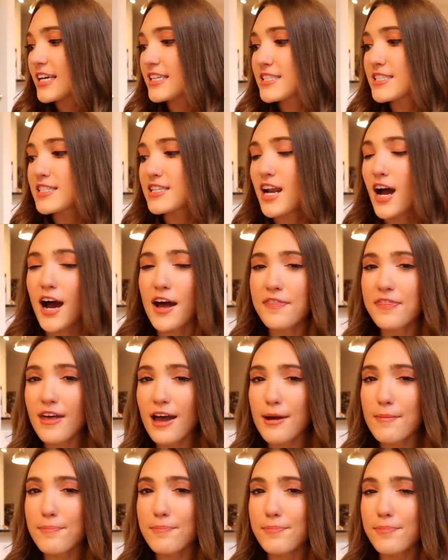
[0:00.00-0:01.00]
is not
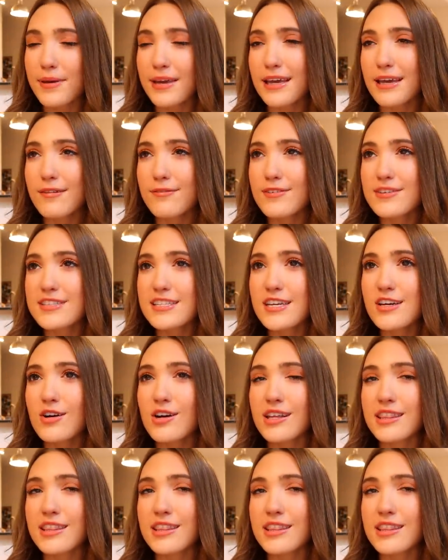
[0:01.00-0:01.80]
that big of a deal.